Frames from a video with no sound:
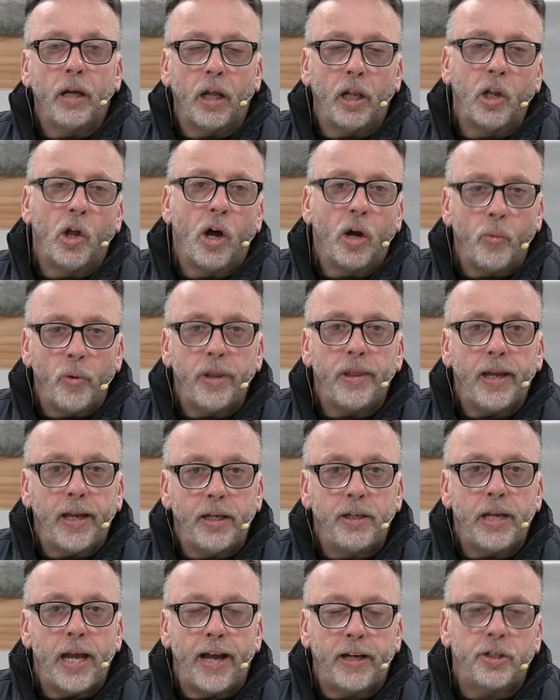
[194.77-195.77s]
along with
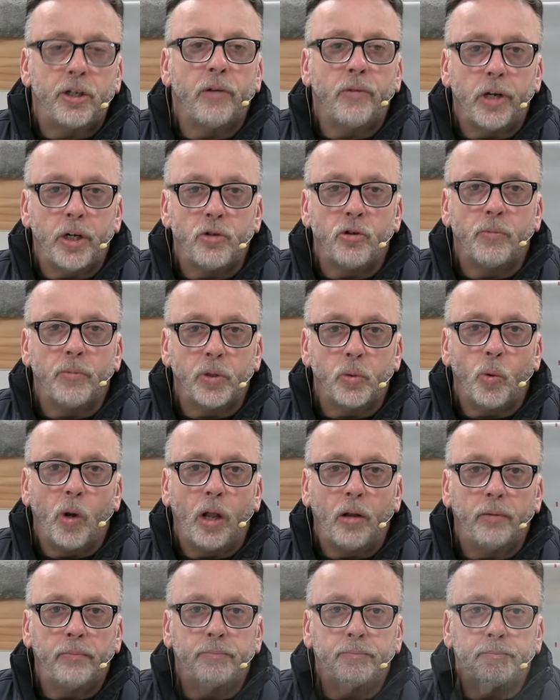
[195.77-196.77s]
exterior trim as
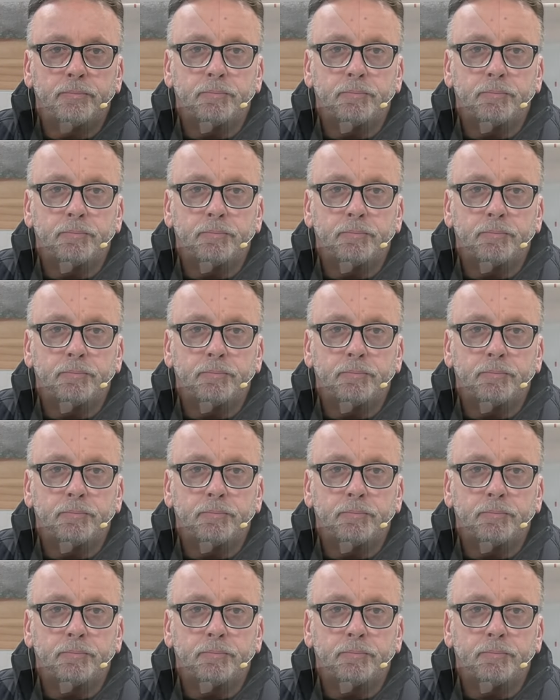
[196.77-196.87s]
well.